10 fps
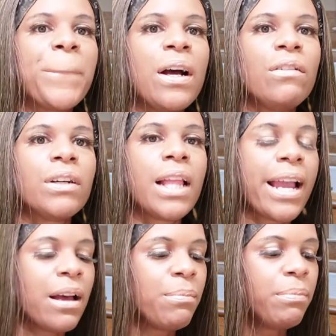over
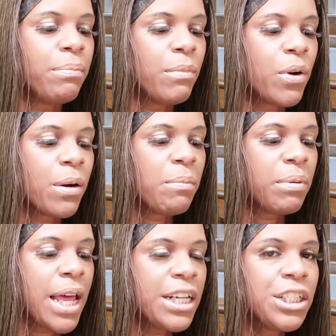like a more
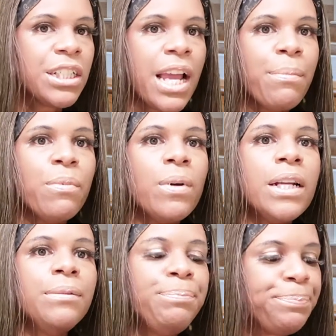blush type
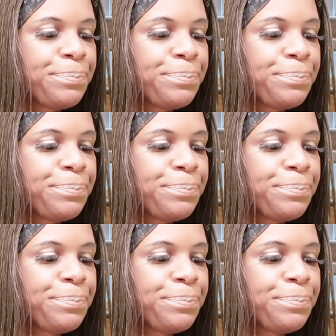one.